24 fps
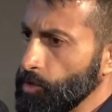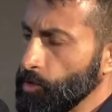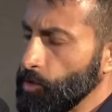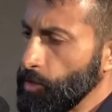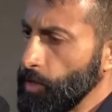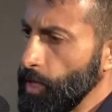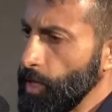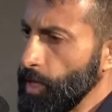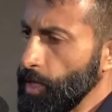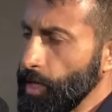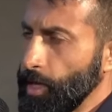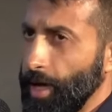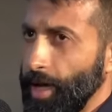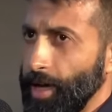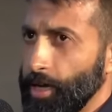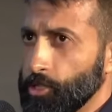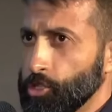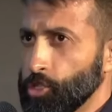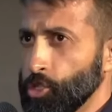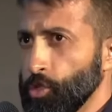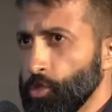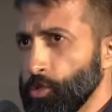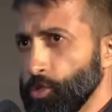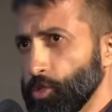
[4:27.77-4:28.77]
today, I
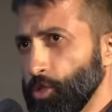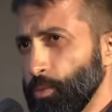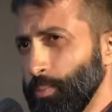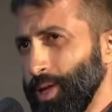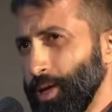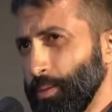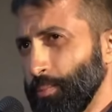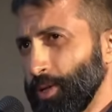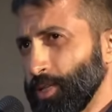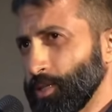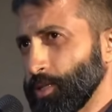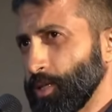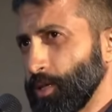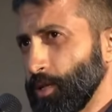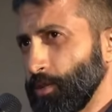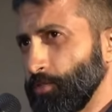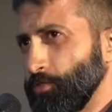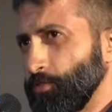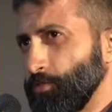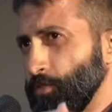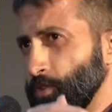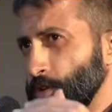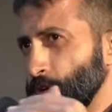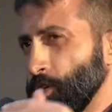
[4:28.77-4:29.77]
choose to make
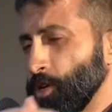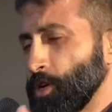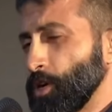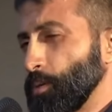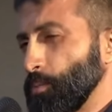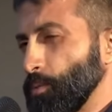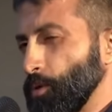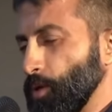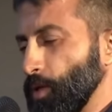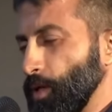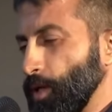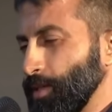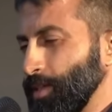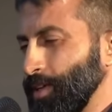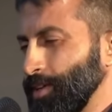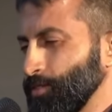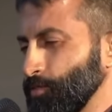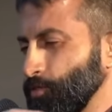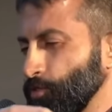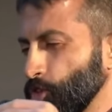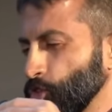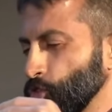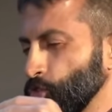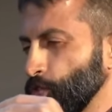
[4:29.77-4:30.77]
myself vulnerable. And
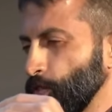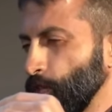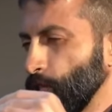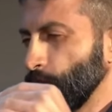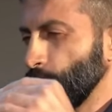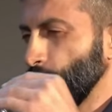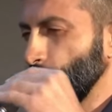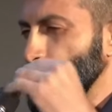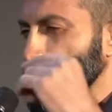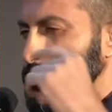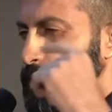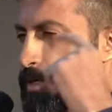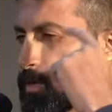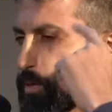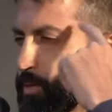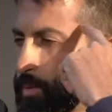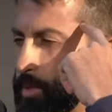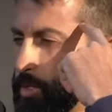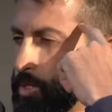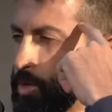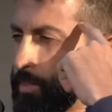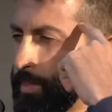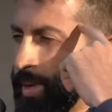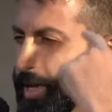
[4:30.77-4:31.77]
unfortunately, you know,
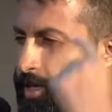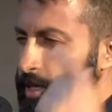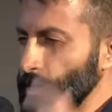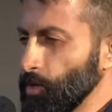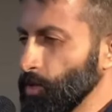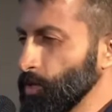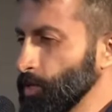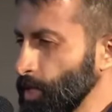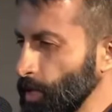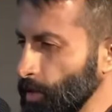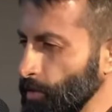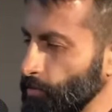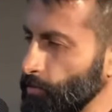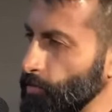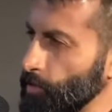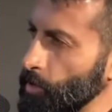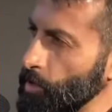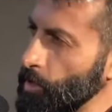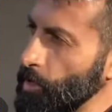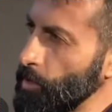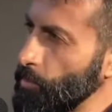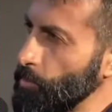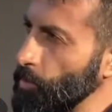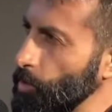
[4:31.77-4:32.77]
when you make yourself
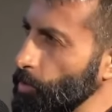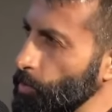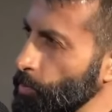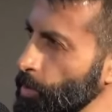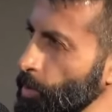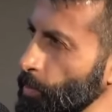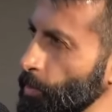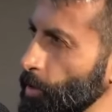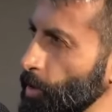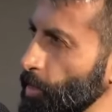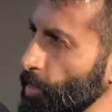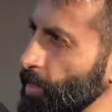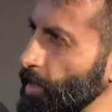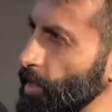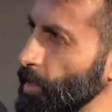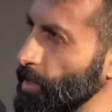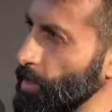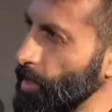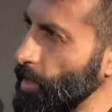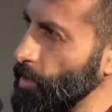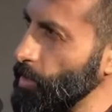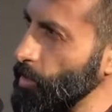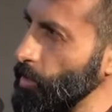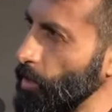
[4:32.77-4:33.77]
vulnerable, people
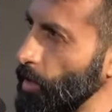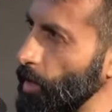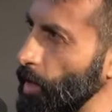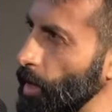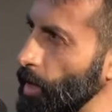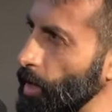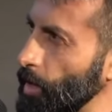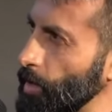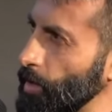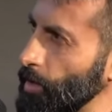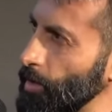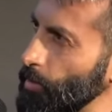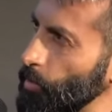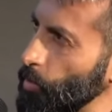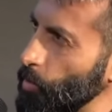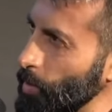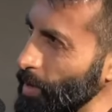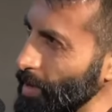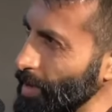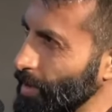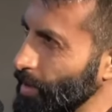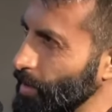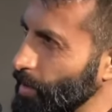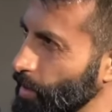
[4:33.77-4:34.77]
think that you are
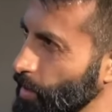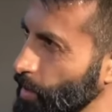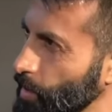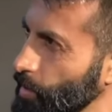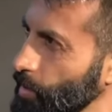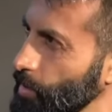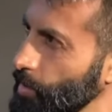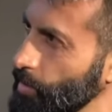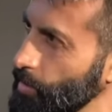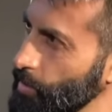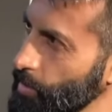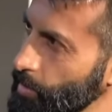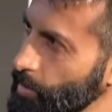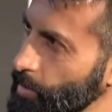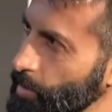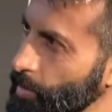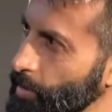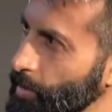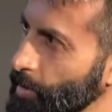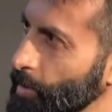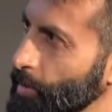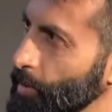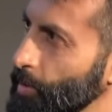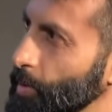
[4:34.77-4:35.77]
weak.
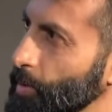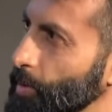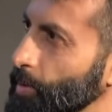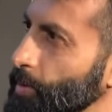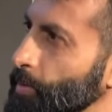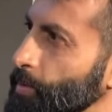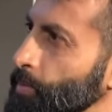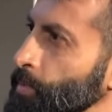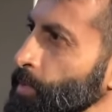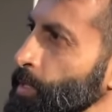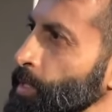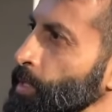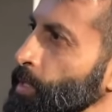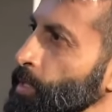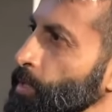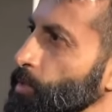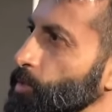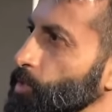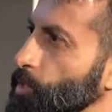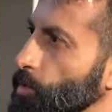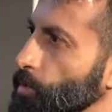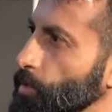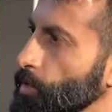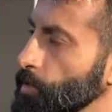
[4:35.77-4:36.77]
You know,
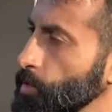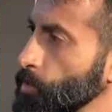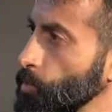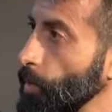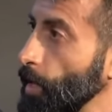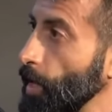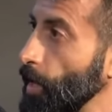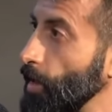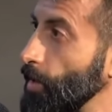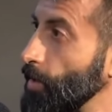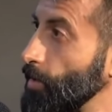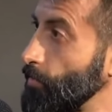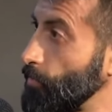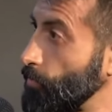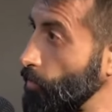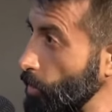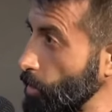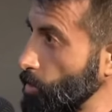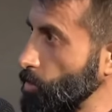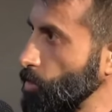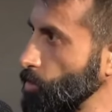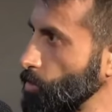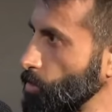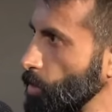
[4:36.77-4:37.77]
so this way, I
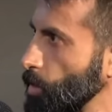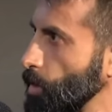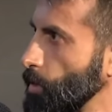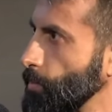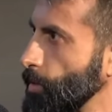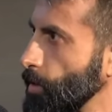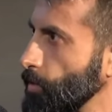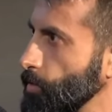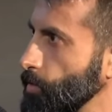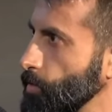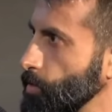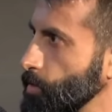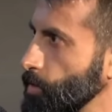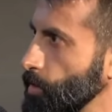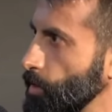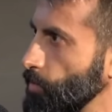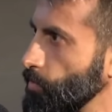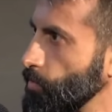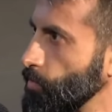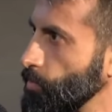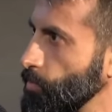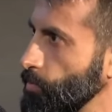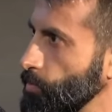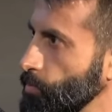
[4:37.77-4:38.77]
avoid to talk about this
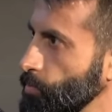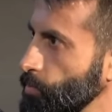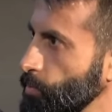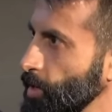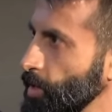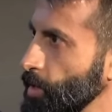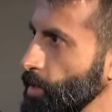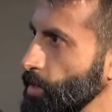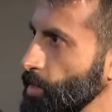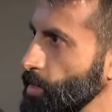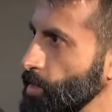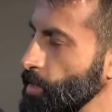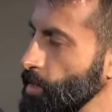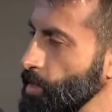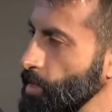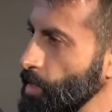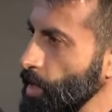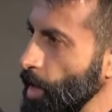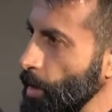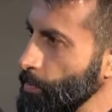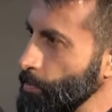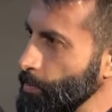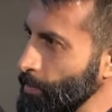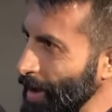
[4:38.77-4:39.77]
stuff. But
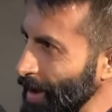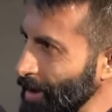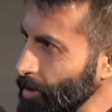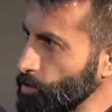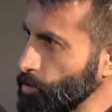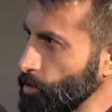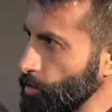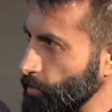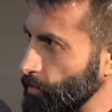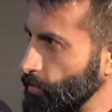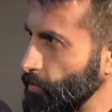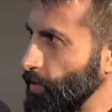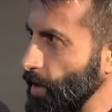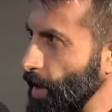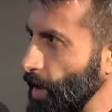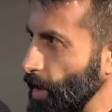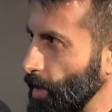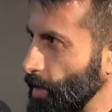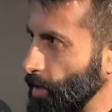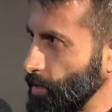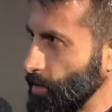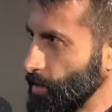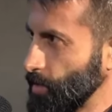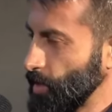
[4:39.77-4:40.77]
the amount of
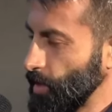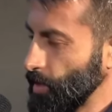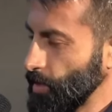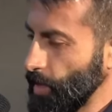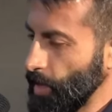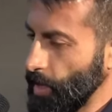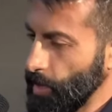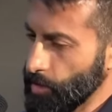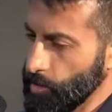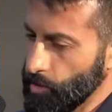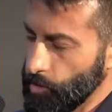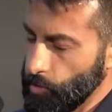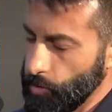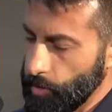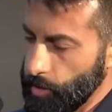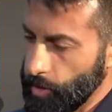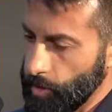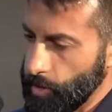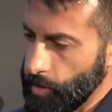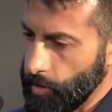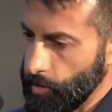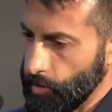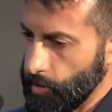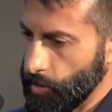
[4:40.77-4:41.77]
violence that I had to
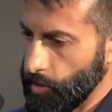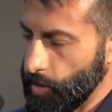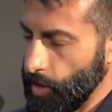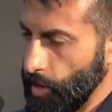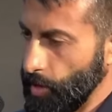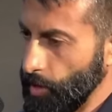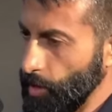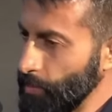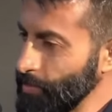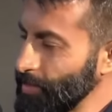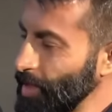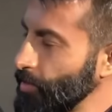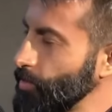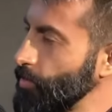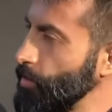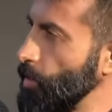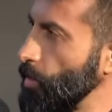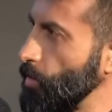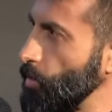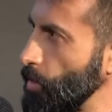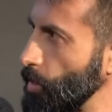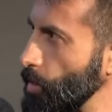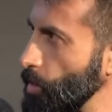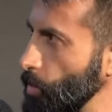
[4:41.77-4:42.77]
witness, and I'm not
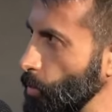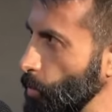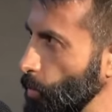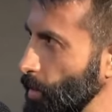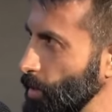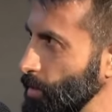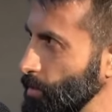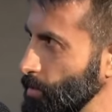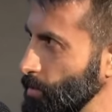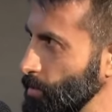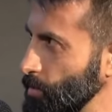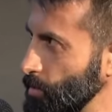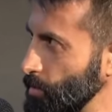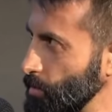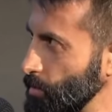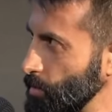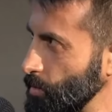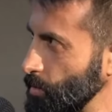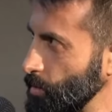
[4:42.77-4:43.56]
the only one,